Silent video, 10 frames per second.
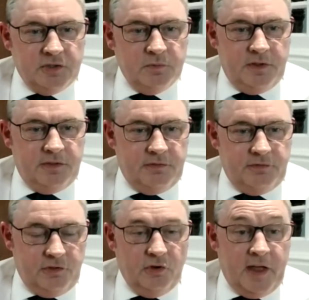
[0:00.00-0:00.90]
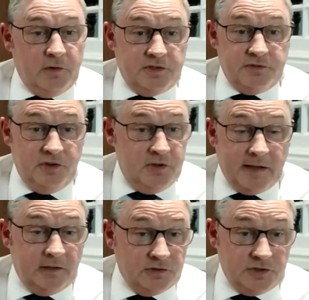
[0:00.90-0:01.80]
and we thought that was
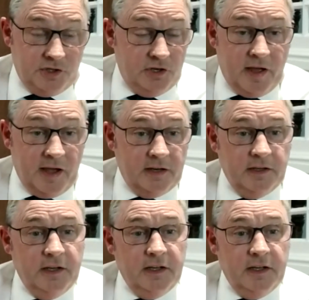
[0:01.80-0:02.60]
fundamental to do that,